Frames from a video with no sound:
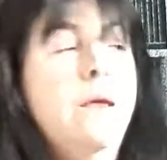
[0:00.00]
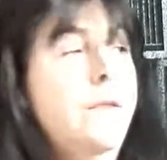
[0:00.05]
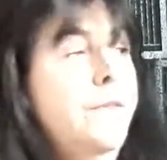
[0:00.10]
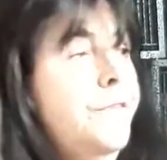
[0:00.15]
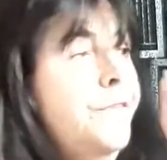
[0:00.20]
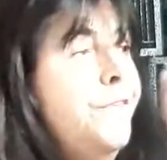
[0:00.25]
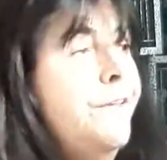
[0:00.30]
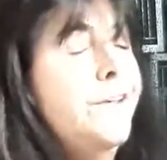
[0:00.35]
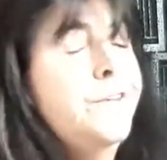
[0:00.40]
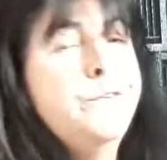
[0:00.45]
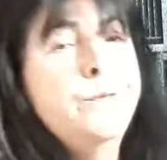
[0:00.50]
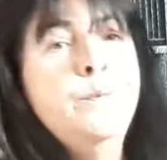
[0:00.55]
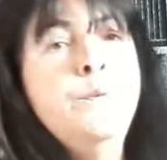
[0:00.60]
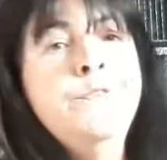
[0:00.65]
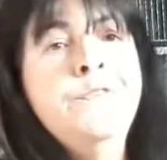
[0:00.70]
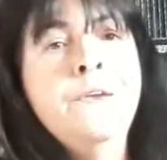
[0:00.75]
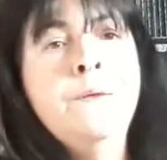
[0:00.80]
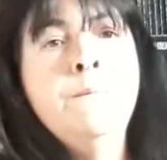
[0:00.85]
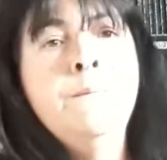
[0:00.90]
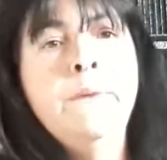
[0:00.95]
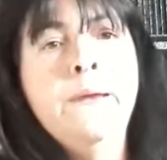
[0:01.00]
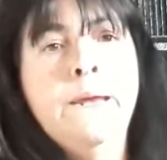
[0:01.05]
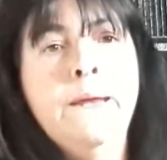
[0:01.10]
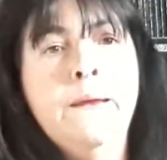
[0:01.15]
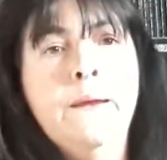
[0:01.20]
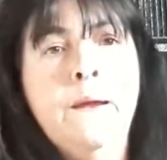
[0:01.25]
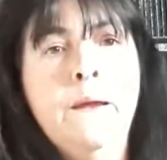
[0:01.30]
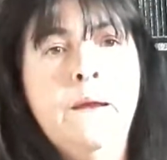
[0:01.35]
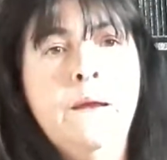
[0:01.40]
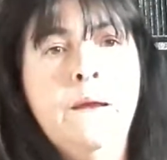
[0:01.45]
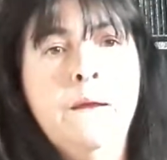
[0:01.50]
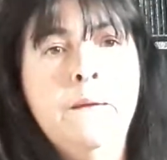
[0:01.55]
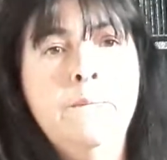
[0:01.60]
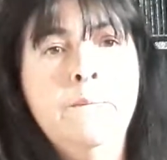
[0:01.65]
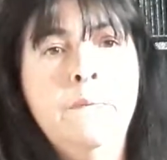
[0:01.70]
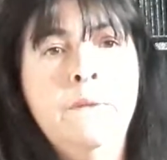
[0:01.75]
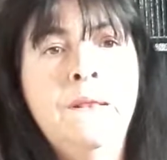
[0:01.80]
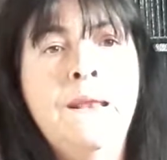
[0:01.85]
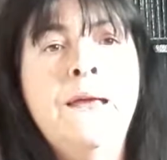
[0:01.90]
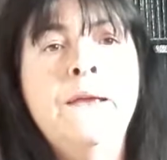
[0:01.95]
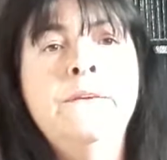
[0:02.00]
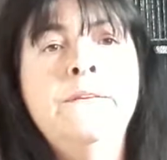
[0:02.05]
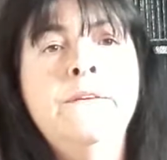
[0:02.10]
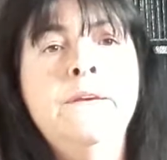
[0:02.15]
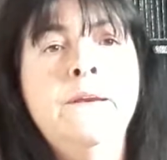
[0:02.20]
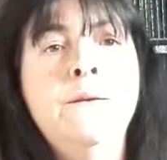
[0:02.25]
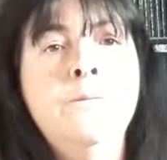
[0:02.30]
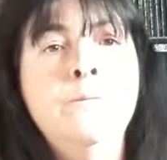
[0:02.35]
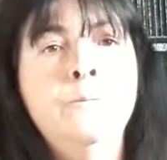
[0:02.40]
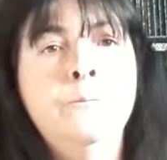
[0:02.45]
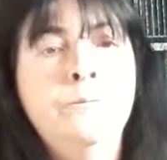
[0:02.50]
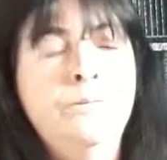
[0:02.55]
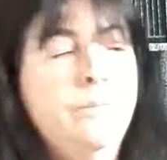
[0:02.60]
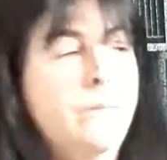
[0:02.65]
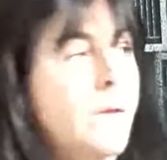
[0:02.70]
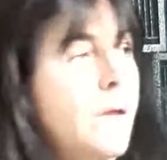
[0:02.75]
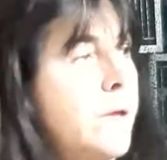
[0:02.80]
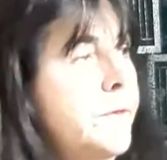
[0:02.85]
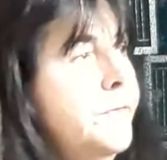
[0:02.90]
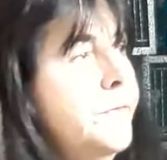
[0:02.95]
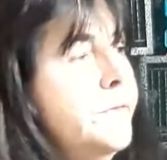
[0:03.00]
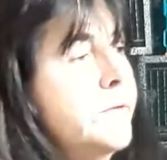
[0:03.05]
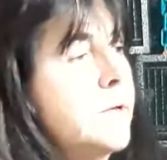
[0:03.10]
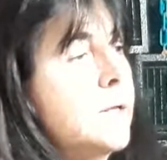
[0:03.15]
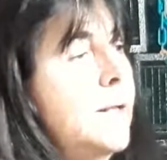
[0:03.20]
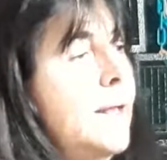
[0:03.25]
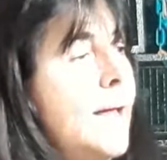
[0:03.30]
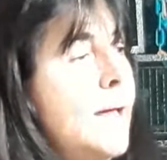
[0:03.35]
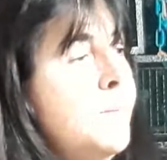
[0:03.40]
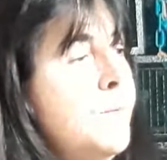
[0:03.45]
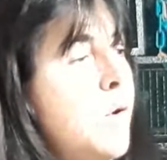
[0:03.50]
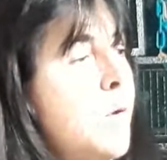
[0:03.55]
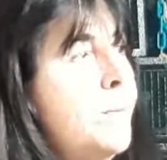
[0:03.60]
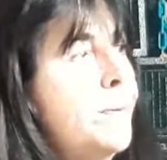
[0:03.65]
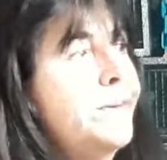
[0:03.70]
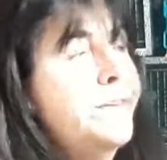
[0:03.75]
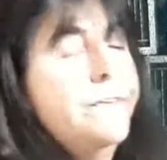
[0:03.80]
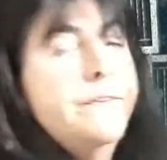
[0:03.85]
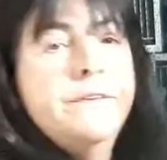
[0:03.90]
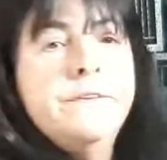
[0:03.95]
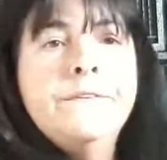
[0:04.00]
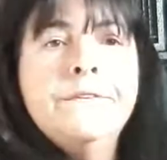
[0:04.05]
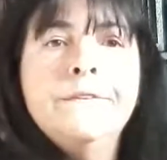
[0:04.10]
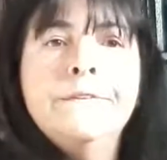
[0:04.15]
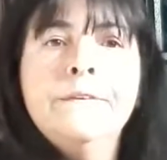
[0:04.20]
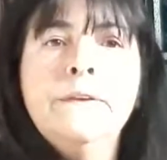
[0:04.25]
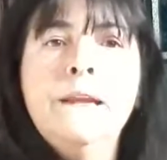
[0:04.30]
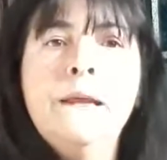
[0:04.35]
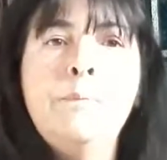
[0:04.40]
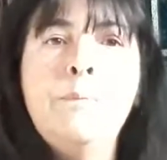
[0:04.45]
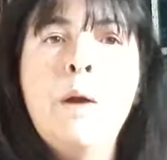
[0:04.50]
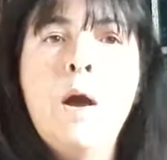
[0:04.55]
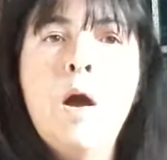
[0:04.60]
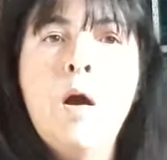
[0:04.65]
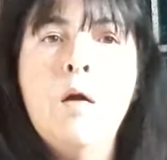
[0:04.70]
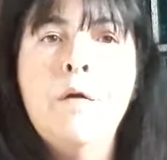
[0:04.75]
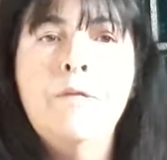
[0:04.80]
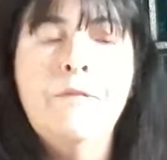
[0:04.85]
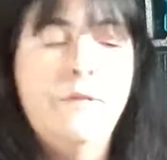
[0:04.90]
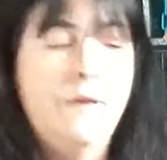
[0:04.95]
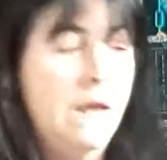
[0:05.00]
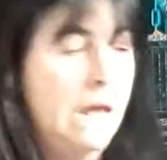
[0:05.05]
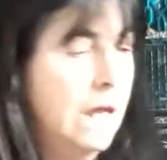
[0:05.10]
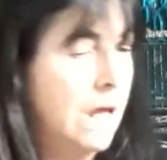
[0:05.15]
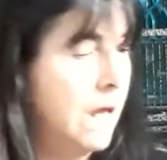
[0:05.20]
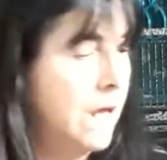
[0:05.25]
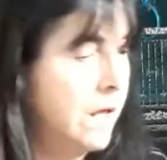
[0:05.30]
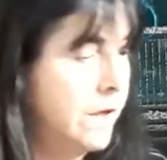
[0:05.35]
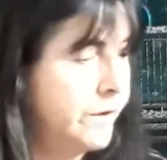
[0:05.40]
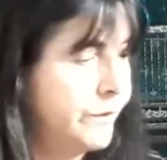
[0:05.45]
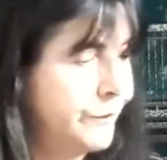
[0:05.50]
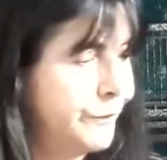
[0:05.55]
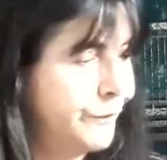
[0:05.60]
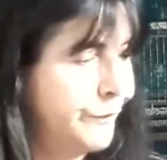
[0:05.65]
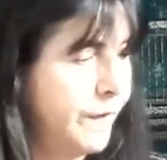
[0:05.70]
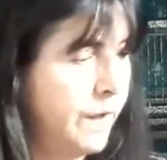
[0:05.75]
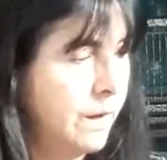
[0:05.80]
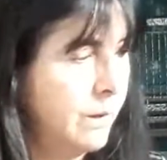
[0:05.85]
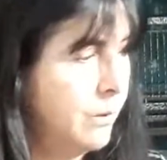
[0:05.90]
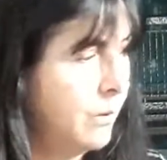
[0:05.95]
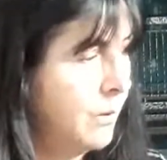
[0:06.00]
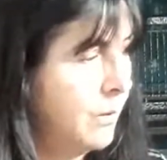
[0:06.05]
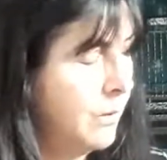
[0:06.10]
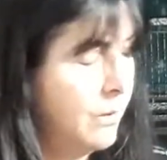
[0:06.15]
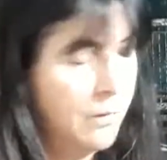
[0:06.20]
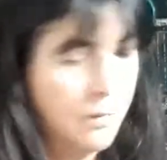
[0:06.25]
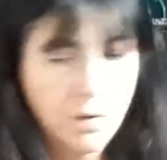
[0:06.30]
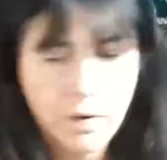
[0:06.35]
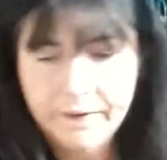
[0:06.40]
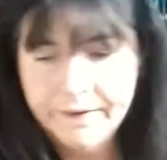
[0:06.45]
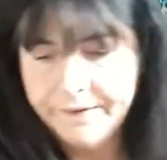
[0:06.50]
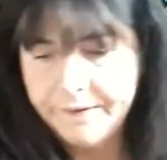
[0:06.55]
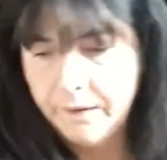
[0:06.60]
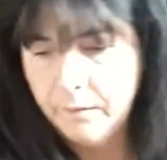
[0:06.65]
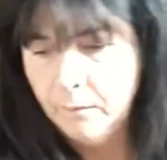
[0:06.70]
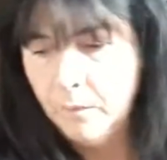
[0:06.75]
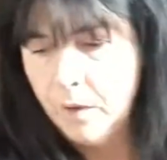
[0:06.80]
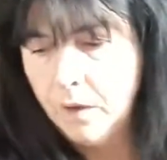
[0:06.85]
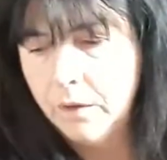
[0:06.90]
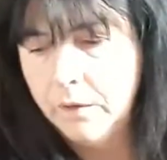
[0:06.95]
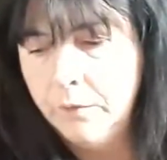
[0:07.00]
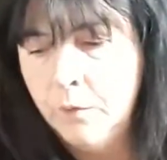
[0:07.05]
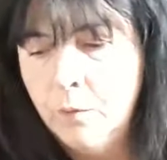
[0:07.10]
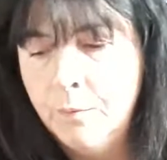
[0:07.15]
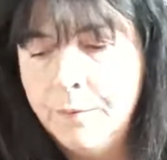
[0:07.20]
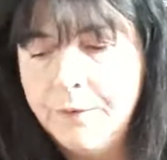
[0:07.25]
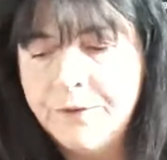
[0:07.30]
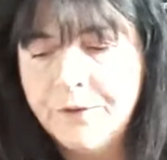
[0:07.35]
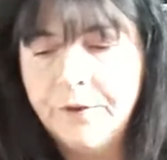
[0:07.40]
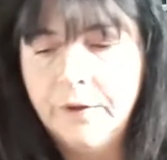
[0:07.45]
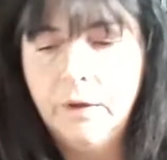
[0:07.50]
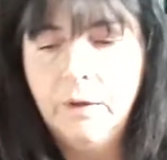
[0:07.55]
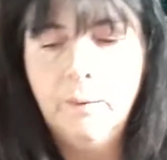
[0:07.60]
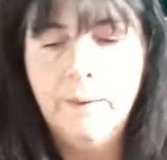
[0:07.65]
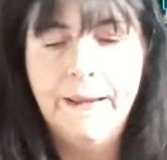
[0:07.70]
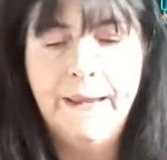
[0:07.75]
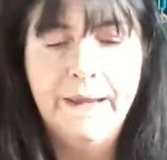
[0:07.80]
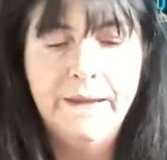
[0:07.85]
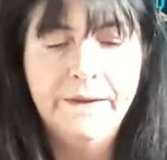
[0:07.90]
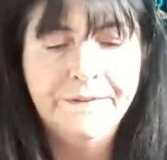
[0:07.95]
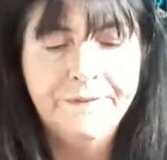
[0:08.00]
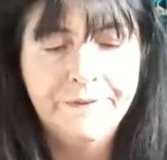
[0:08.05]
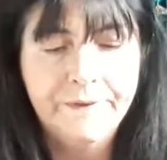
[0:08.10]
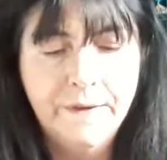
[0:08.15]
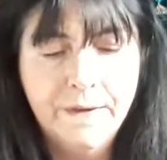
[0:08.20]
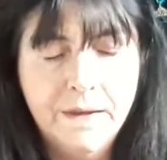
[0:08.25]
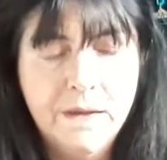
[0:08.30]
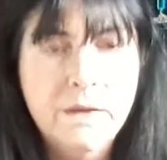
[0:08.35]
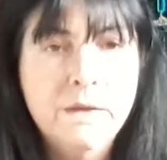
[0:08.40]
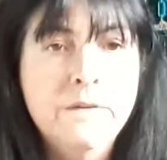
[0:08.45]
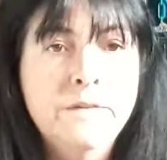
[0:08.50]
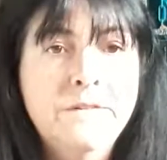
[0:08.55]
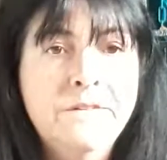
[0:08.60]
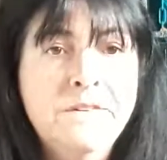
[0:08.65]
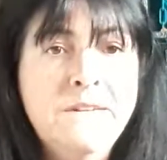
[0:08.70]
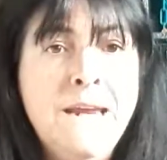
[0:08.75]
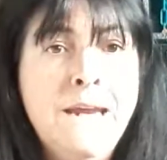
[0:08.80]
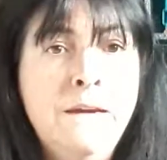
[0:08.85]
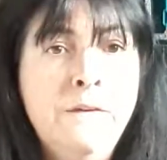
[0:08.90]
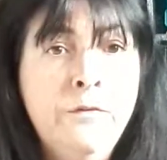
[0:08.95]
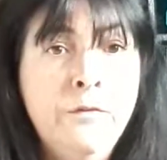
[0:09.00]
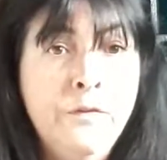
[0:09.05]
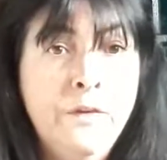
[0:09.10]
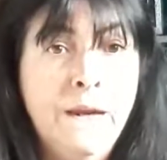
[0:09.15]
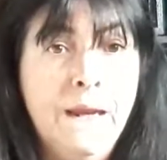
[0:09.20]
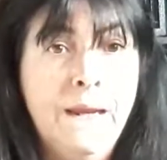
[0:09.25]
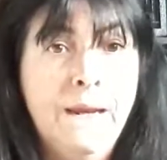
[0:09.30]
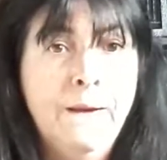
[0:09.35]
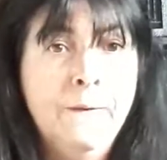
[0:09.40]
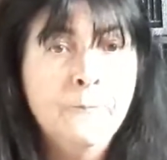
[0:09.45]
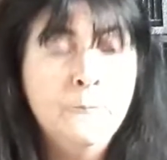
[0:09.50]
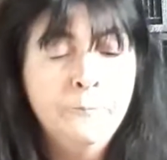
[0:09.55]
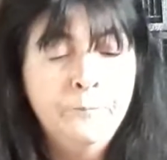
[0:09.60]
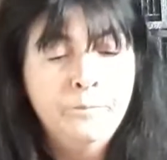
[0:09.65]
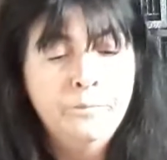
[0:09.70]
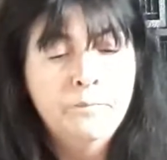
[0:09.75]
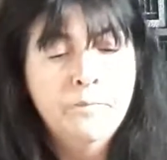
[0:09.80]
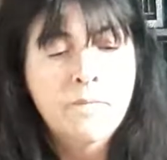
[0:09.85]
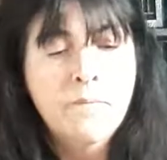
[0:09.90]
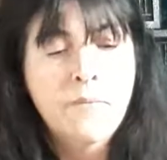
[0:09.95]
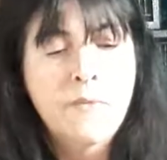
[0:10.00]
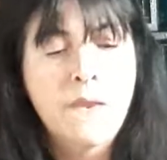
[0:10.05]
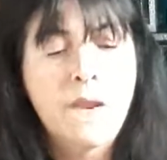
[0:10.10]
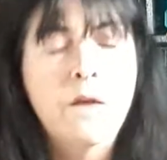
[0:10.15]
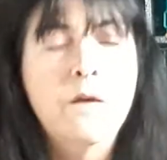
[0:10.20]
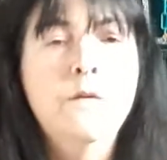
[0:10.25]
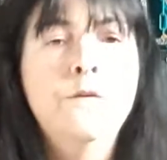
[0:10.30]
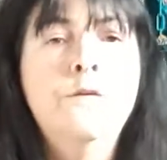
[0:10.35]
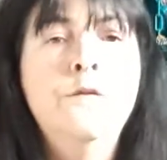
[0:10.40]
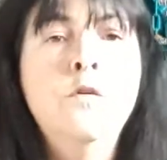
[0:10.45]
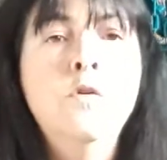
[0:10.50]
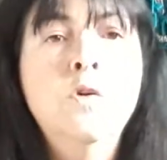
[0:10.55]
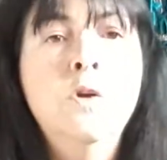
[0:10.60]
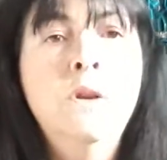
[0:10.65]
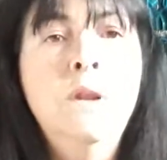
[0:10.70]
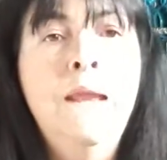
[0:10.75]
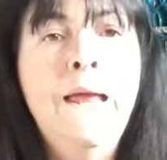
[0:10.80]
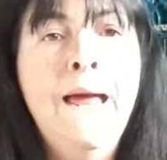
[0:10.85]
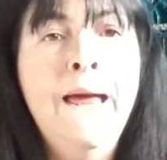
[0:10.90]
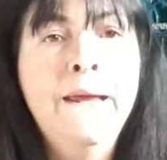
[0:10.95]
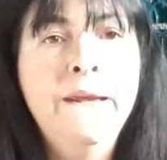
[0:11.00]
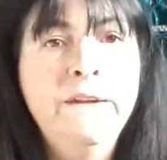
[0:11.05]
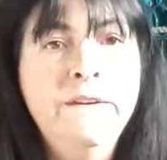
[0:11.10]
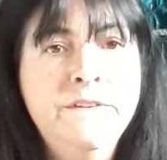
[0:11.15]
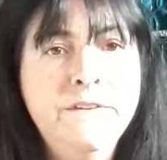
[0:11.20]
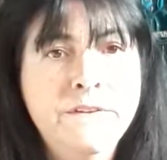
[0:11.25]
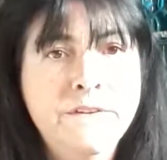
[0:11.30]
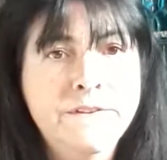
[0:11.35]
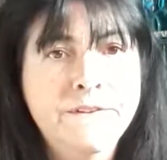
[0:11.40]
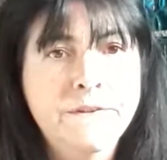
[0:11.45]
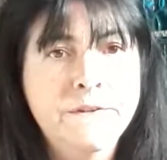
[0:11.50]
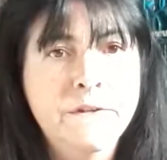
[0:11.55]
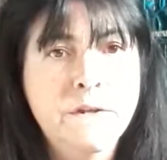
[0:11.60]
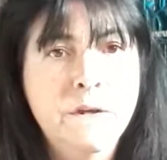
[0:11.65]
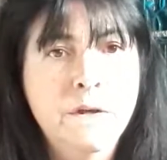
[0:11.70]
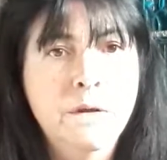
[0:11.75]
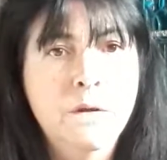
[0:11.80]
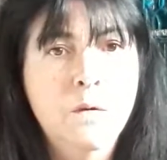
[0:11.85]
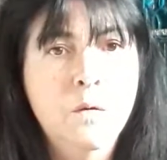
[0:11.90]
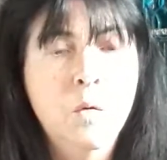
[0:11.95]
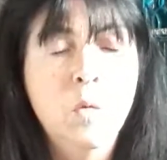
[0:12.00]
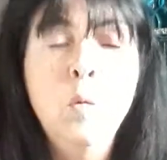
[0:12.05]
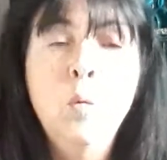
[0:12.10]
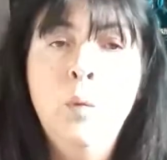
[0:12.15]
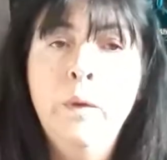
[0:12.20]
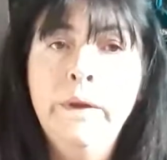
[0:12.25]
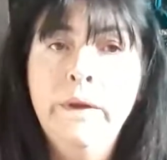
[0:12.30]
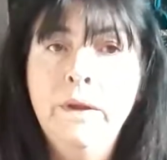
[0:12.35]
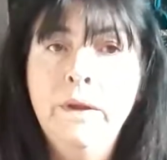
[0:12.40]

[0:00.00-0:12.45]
This was in me landing, and they'd climb up it and they'd slip off. So what number two is, safety for gliders when you